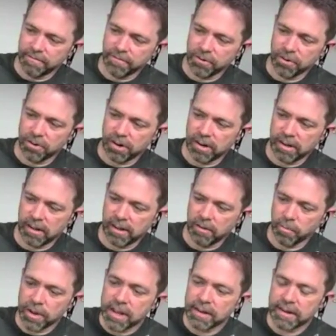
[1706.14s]
for a
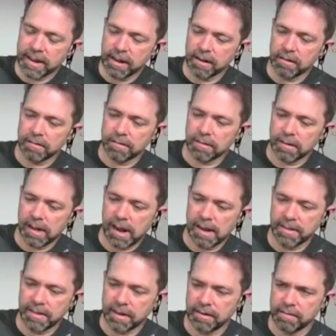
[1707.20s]
week now,
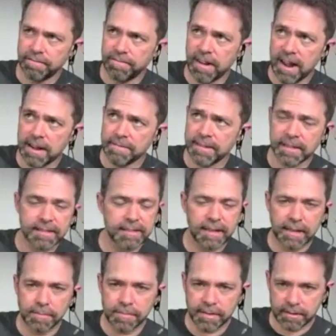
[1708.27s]
I've done it 5, 6
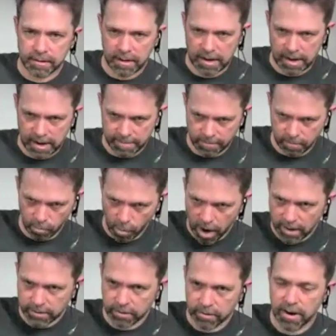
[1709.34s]
times. I've
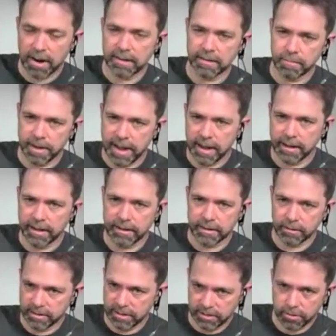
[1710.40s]
walked across and back, and
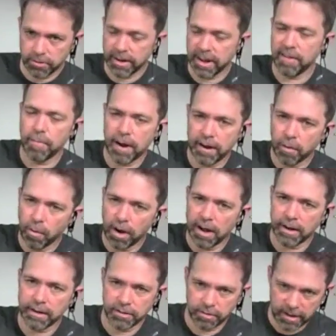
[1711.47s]
so it's a 2.5-mile
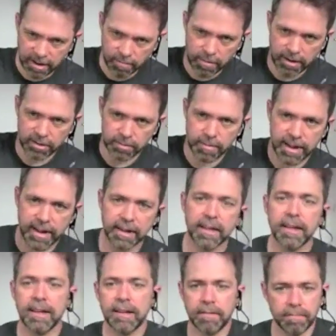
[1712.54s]
walk, 2.5 miles back.
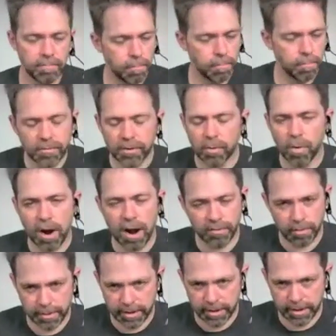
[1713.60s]
Perfect walk
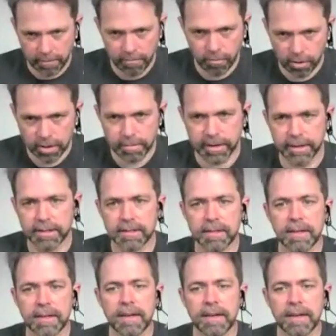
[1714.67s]
for me, about 40 minutes.